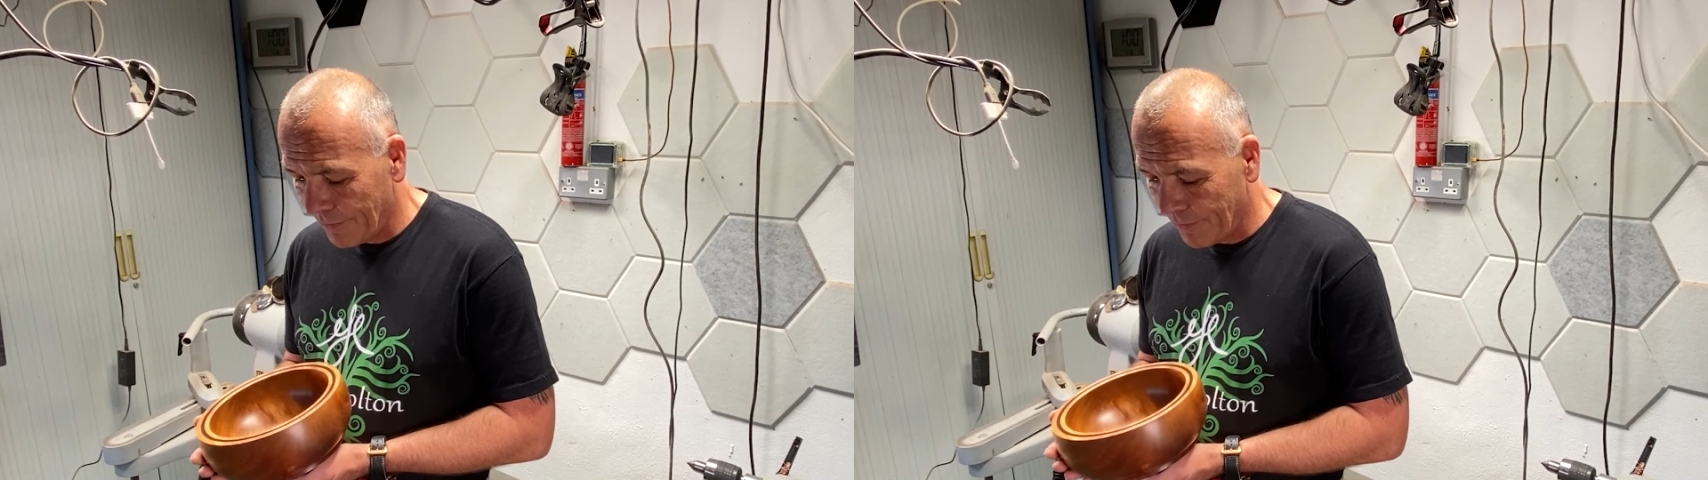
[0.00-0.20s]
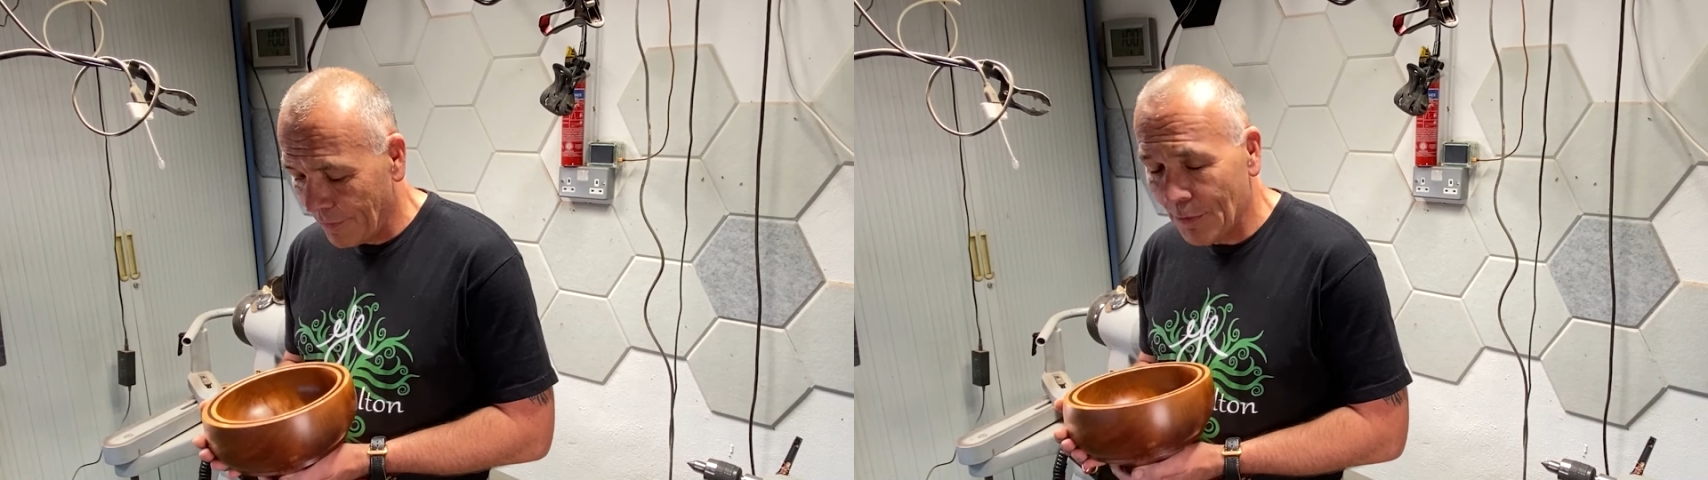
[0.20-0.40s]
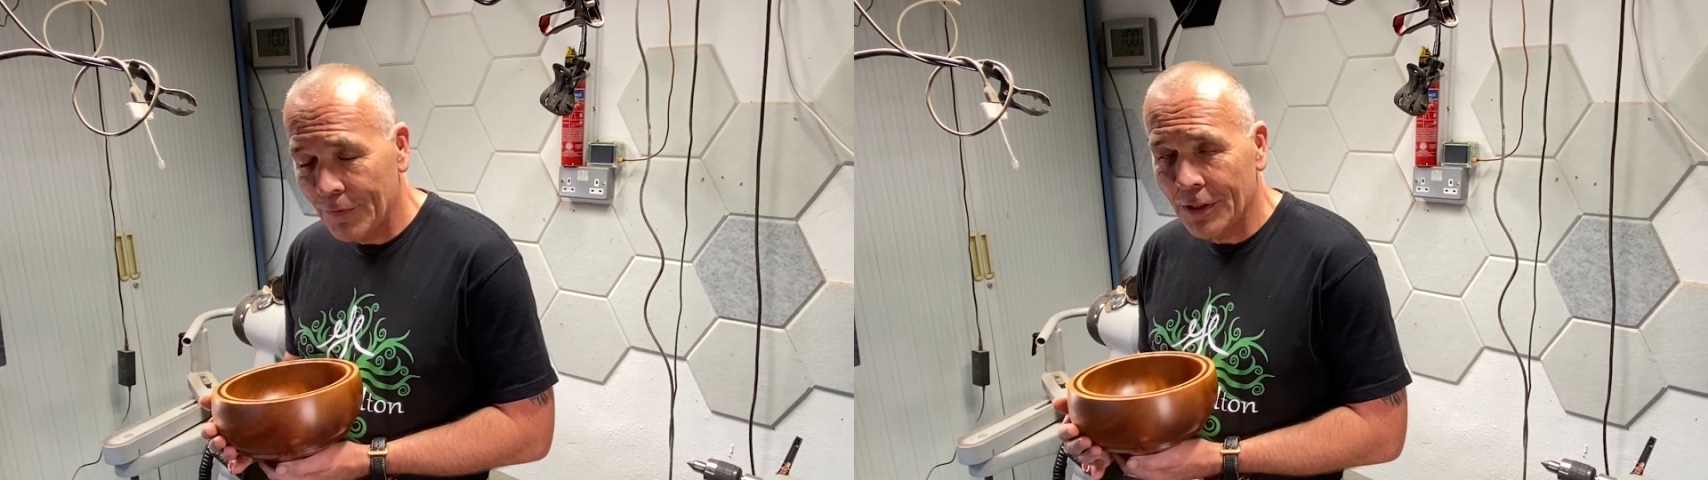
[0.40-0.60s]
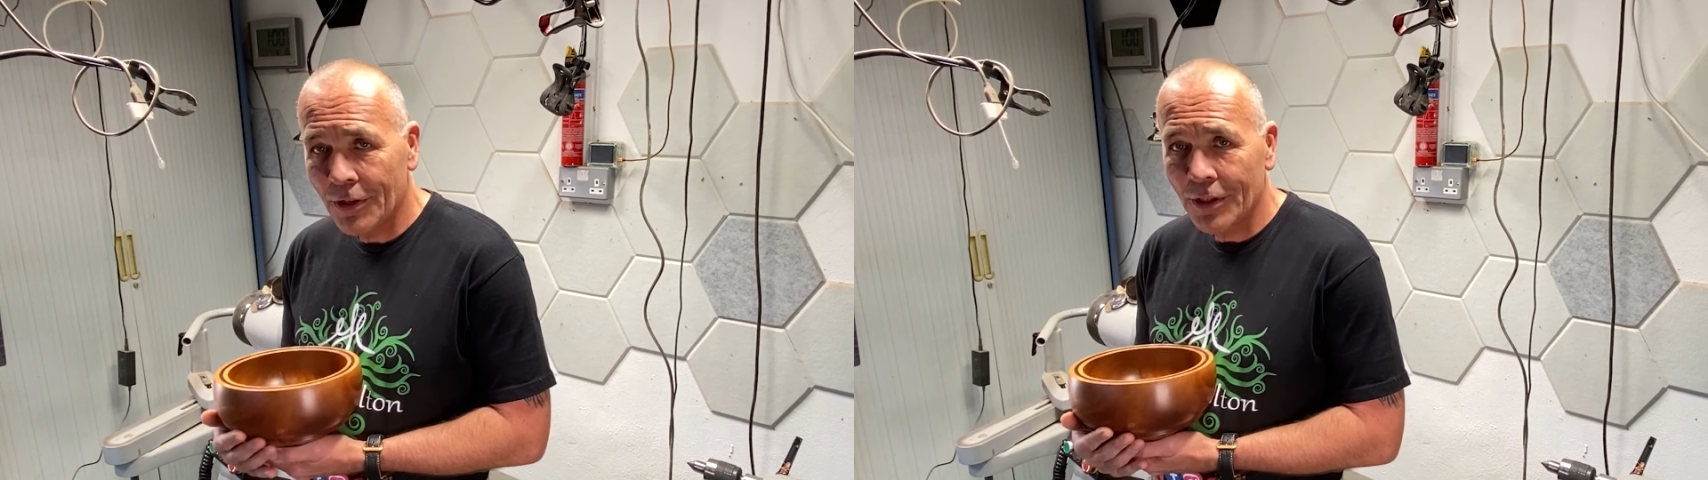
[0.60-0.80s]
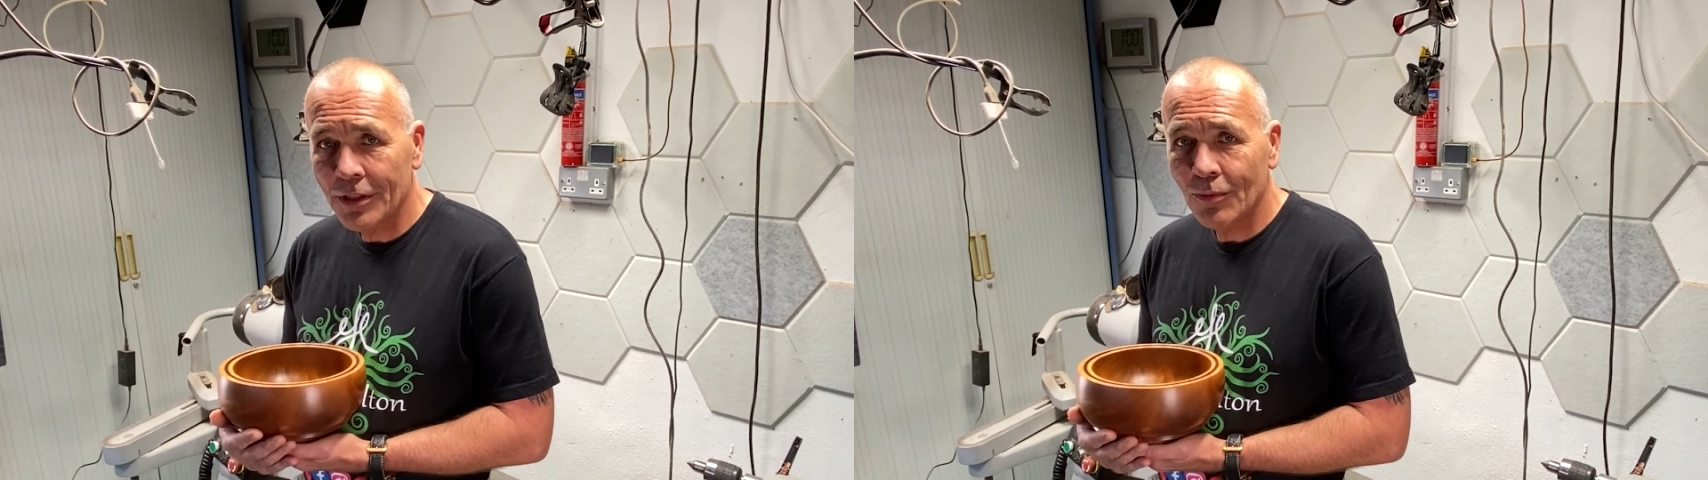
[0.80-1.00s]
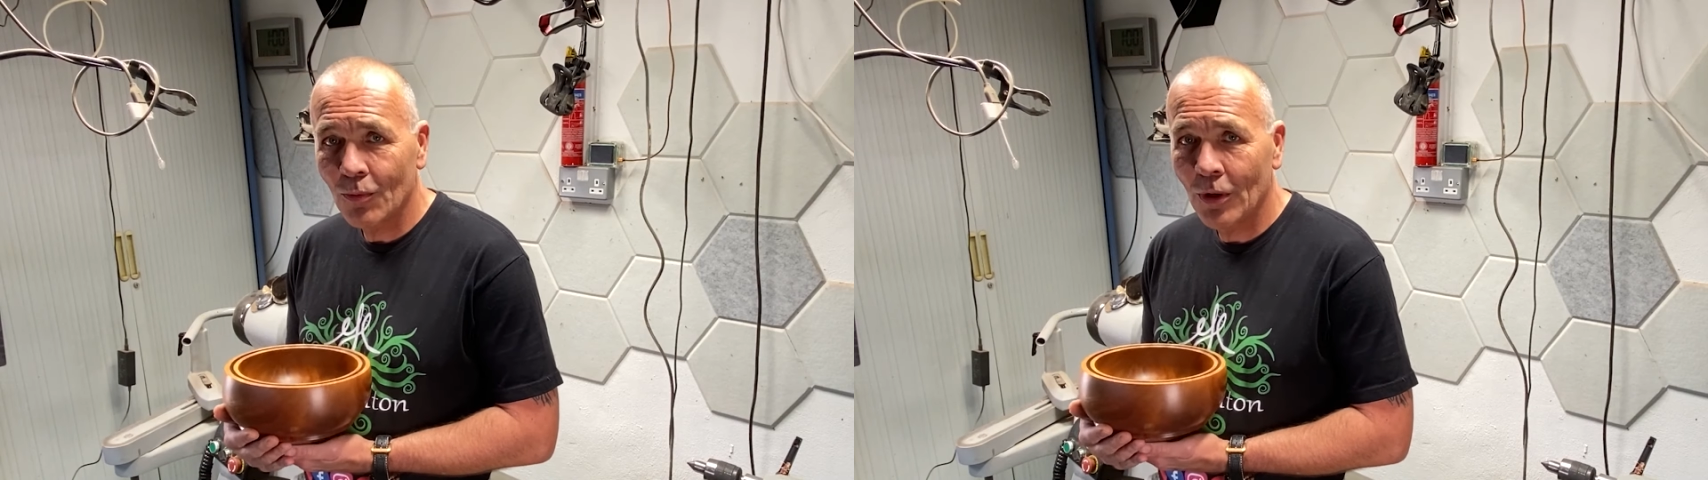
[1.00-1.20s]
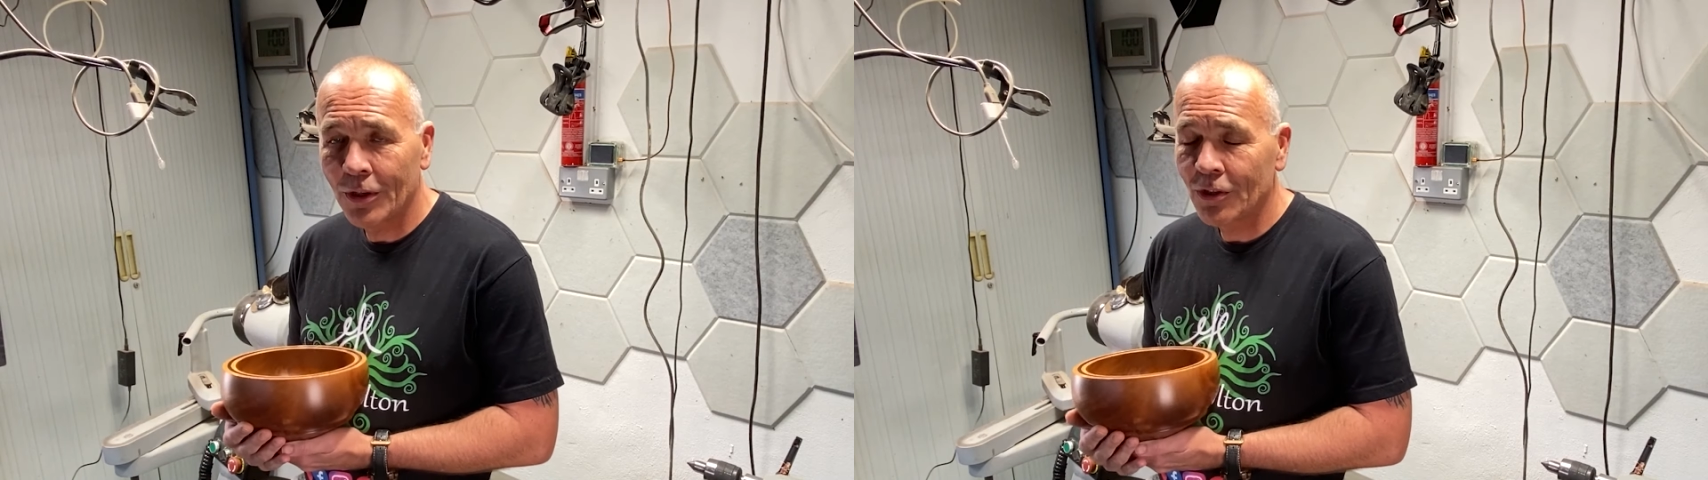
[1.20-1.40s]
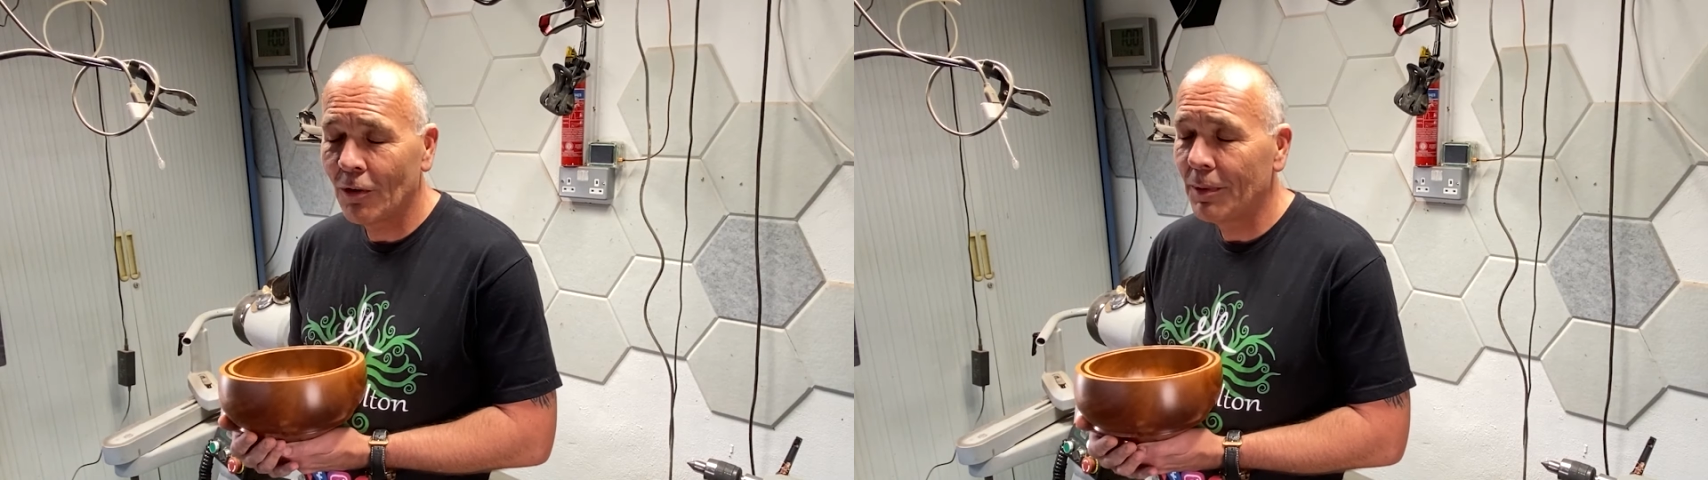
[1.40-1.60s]
We moved into this
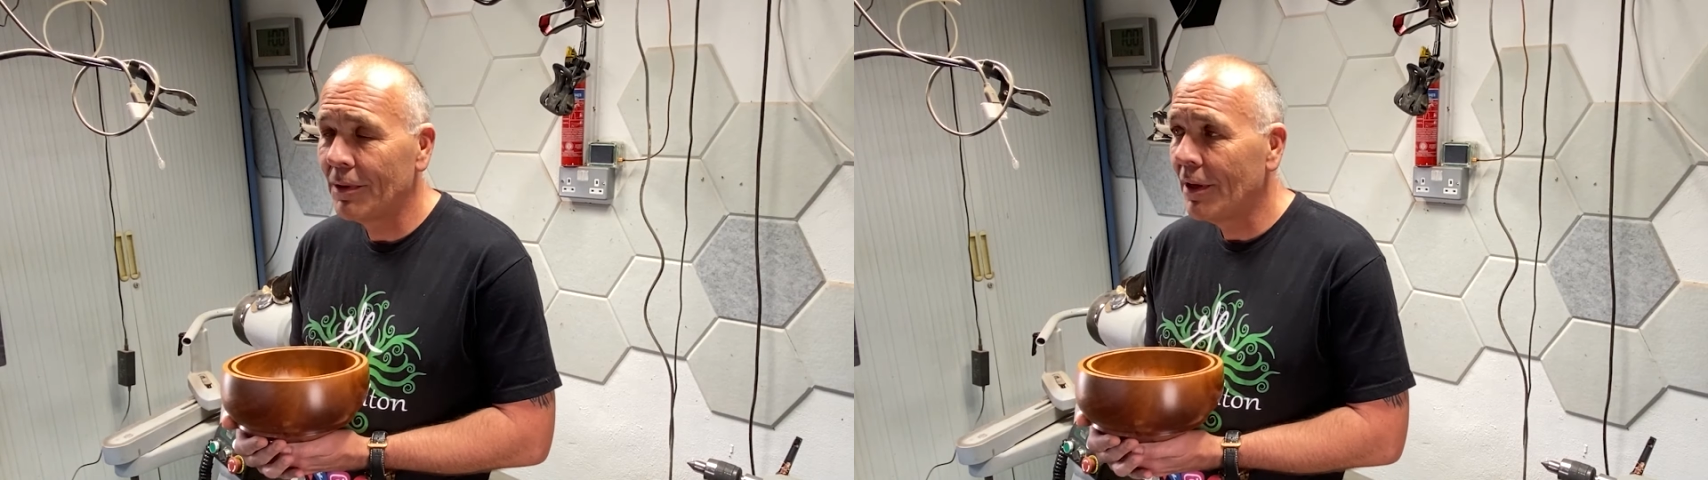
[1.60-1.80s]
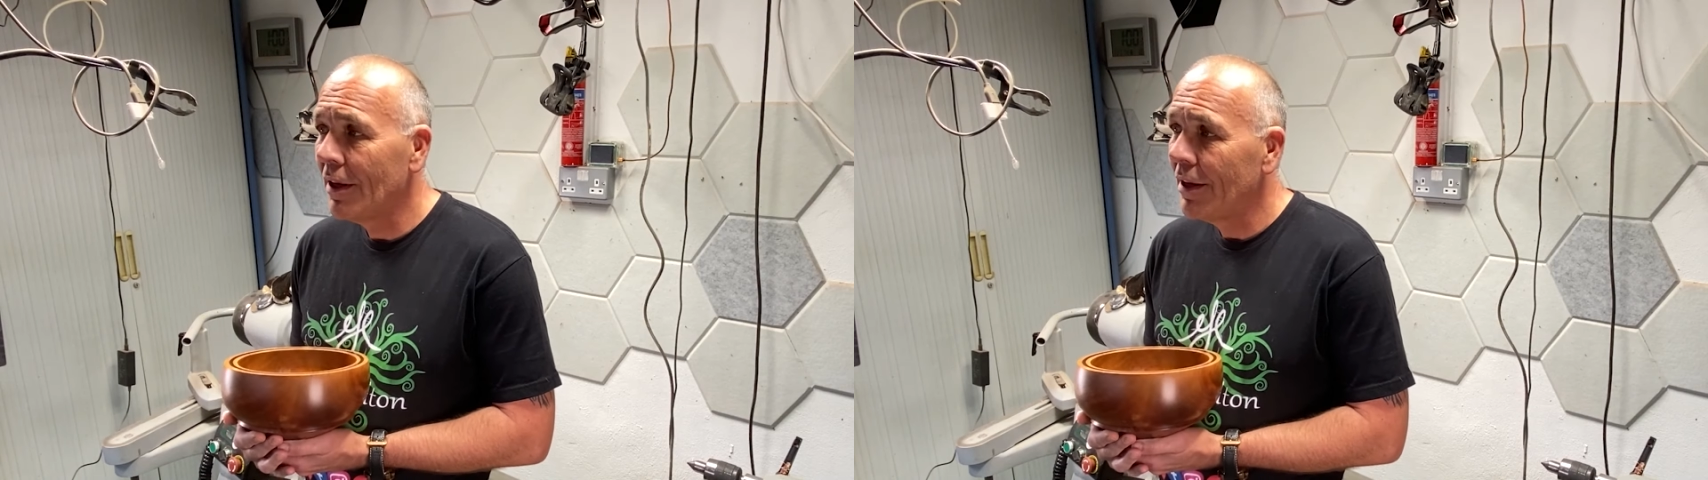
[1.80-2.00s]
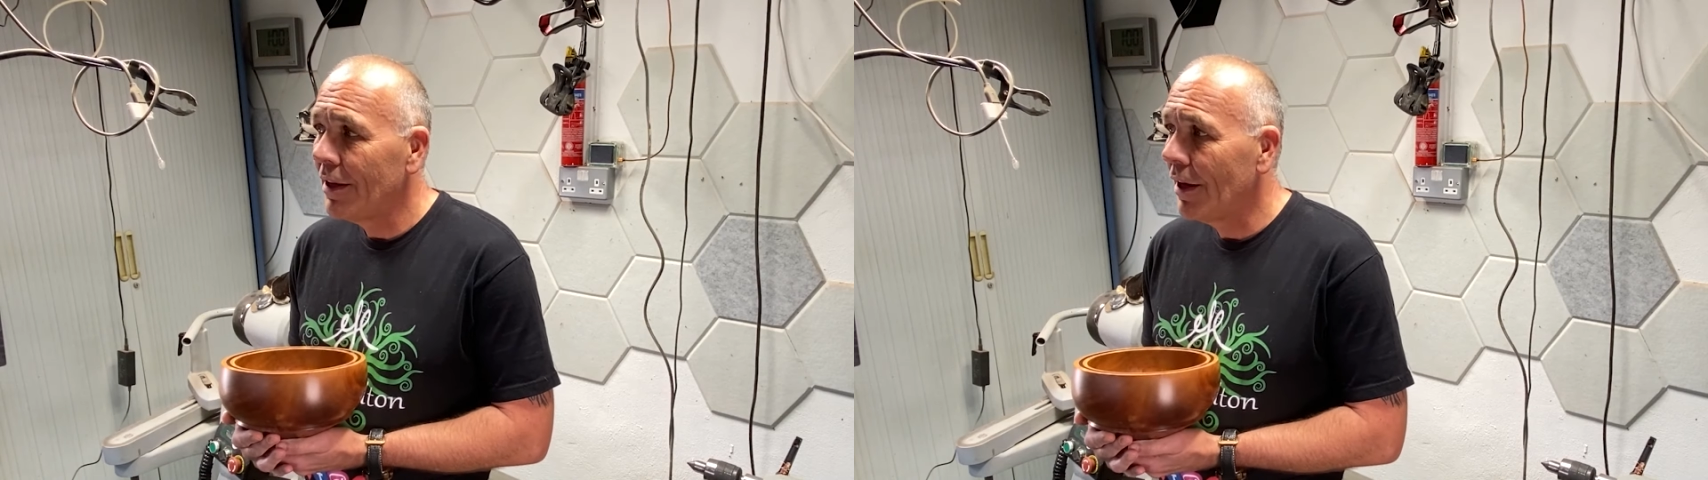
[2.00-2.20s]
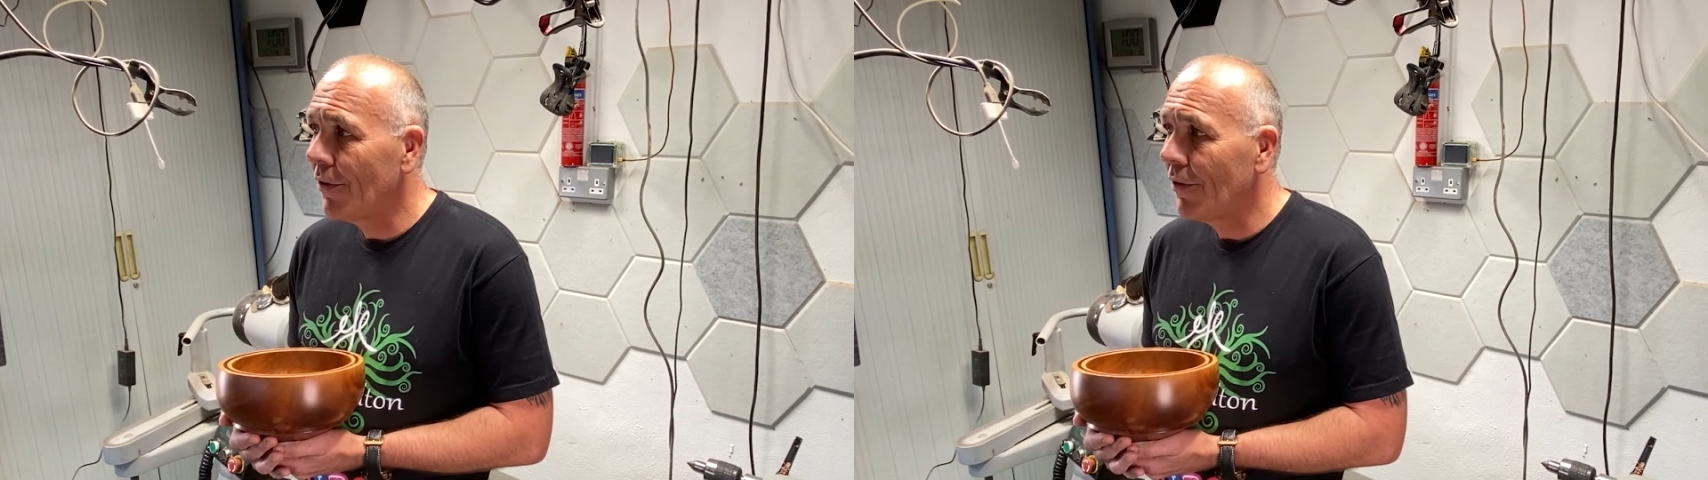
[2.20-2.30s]
workshop, I